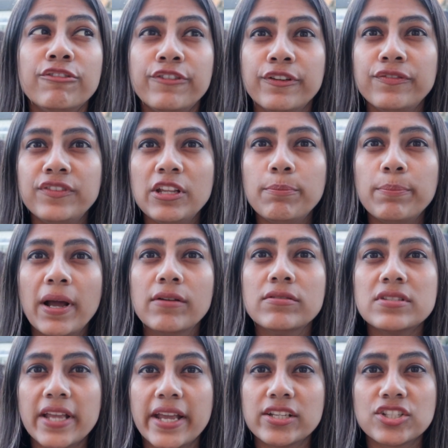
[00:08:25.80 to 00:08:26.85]

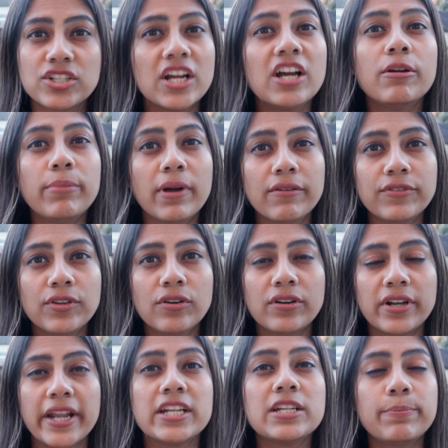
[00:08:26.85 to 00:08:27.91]
£50 extra above your
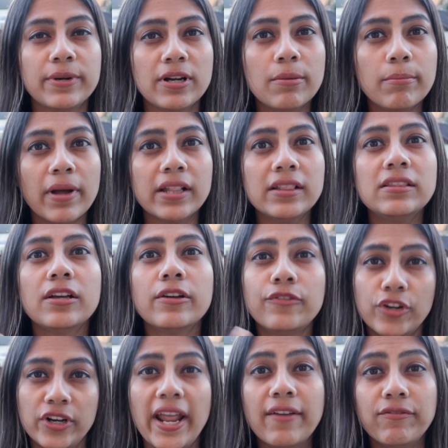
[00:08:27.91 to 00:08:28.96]
rent per month
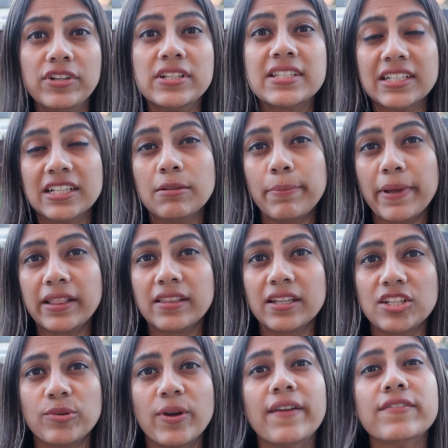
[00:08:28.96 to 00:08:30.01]
for every single pet
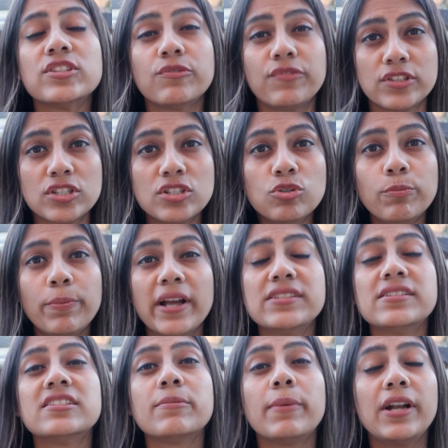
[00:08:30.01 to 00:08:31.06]
that you have. So if it's 2
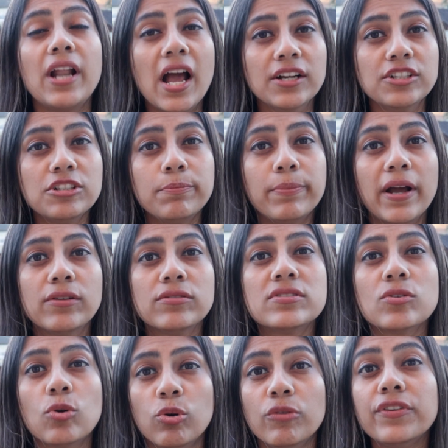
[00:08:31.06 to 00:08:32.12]
pets, it's about
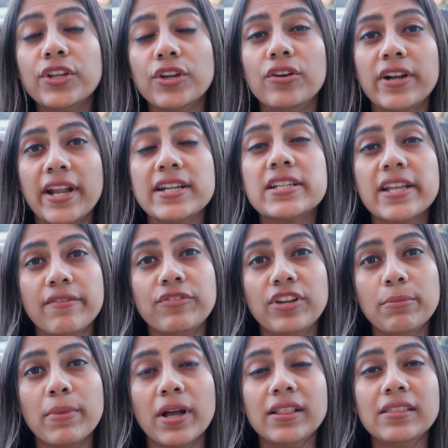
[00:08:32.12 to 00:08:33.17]
£100 over your rent
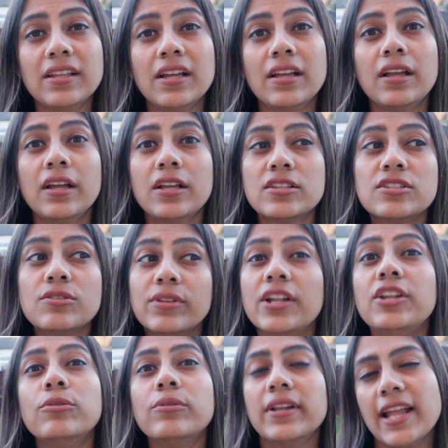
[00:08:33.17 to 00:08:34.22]
every month so
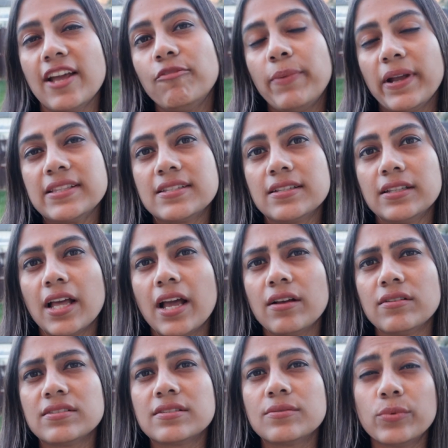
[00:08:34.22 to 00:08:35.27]
that you can have pets in the
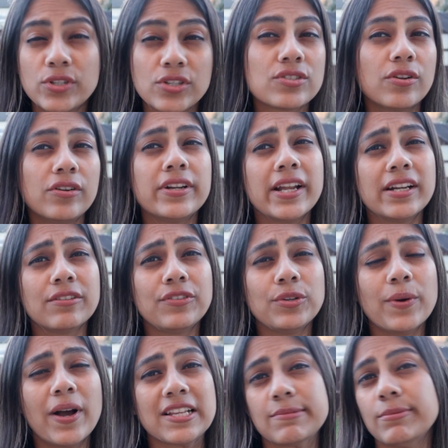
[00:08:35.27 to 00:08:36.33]
house, which is alright if
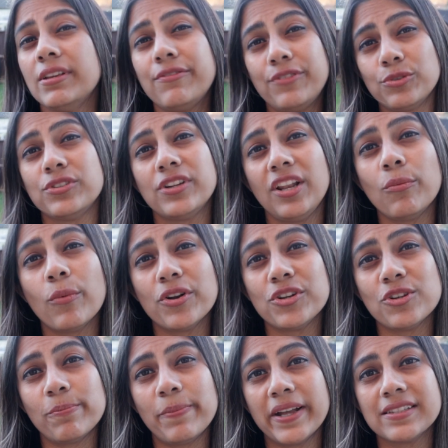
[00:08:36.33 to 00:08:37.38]
you ask me if you really want
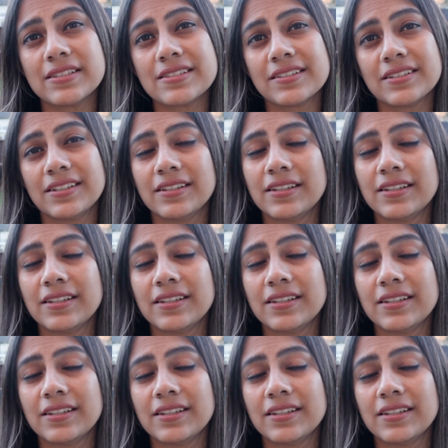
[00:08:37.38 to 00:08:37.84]
your pets.